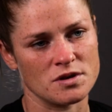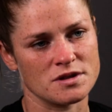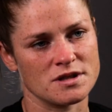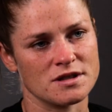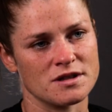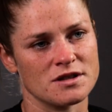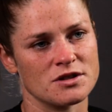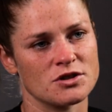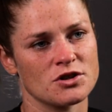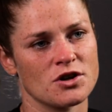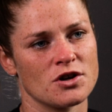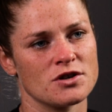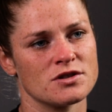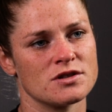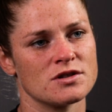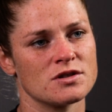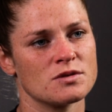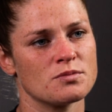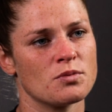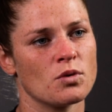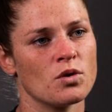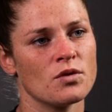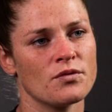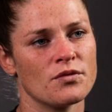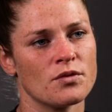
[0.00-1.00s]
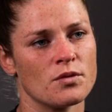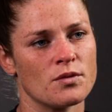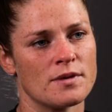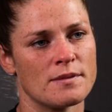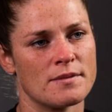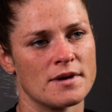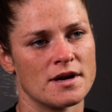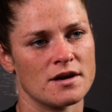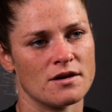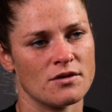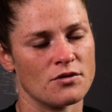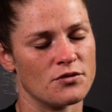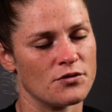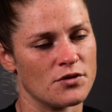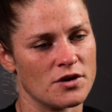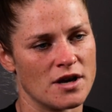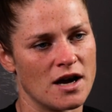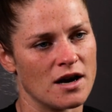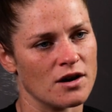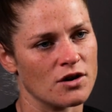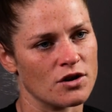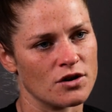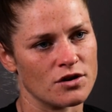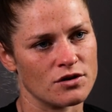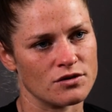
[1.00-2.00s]
wasn't the chosen sport for women or for
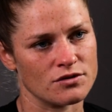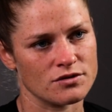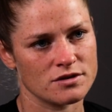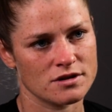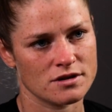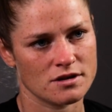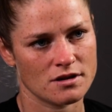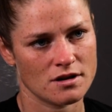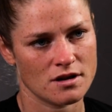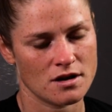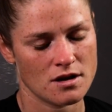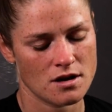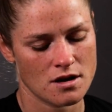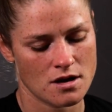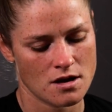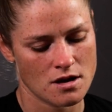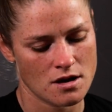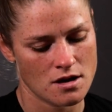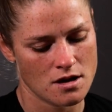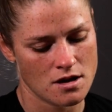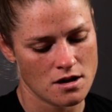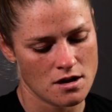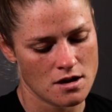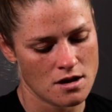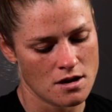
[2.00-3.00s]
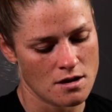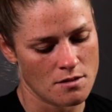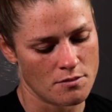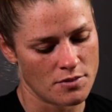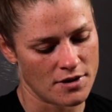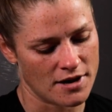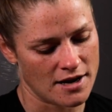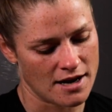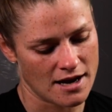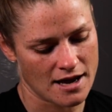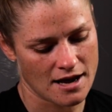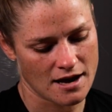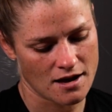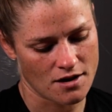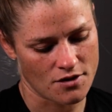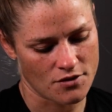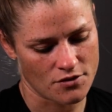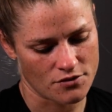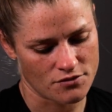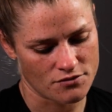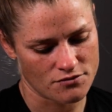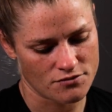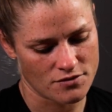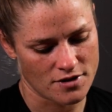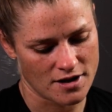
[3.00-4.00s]
young girls. But
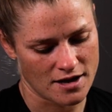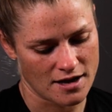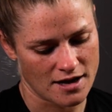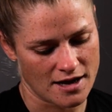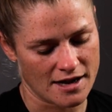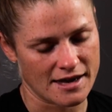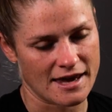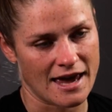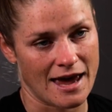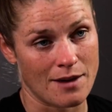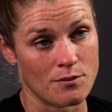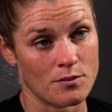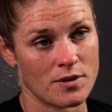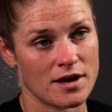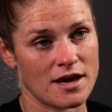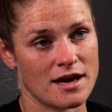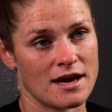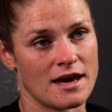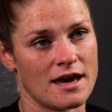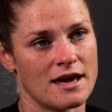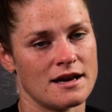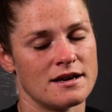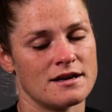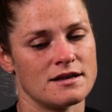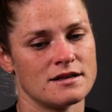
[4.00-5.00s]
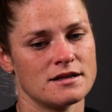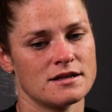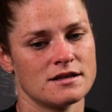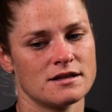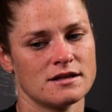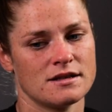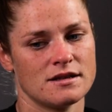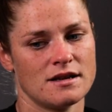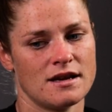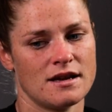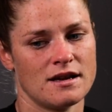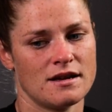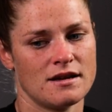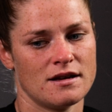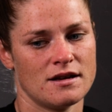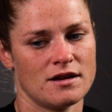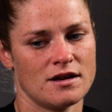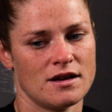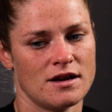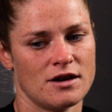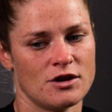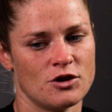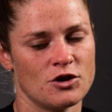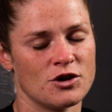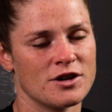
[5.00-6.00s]
now it can be. And
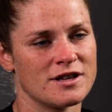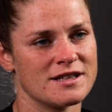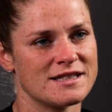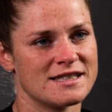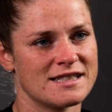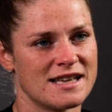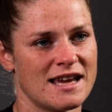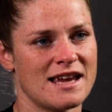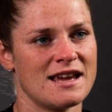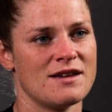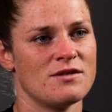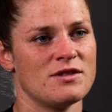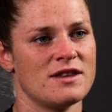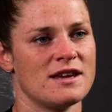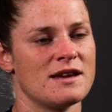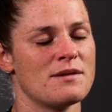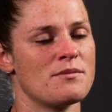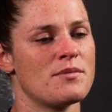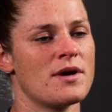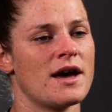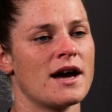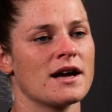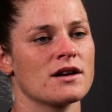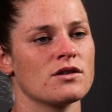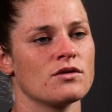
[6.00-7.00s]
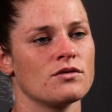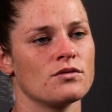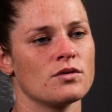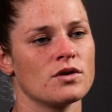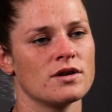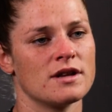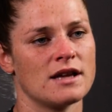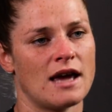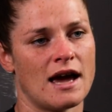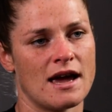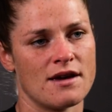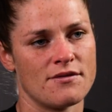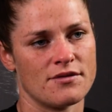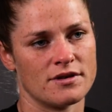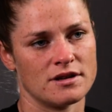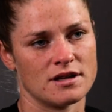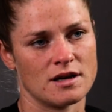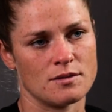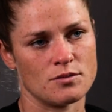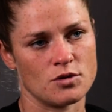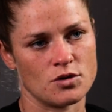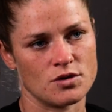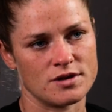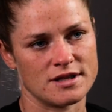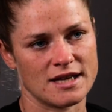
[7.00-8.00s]
you can see the impact of what the
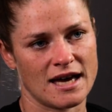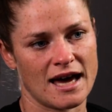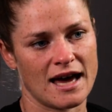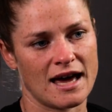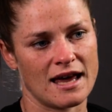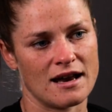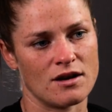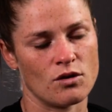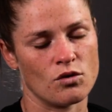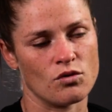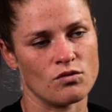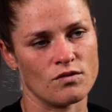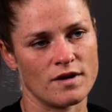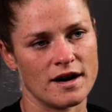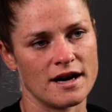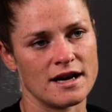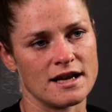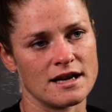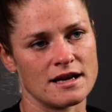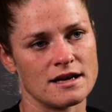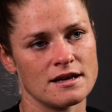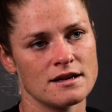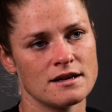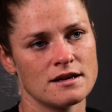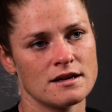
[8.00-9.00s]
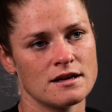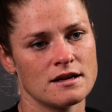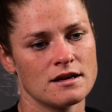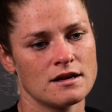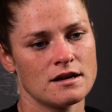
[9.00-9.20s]
AFLW's had already.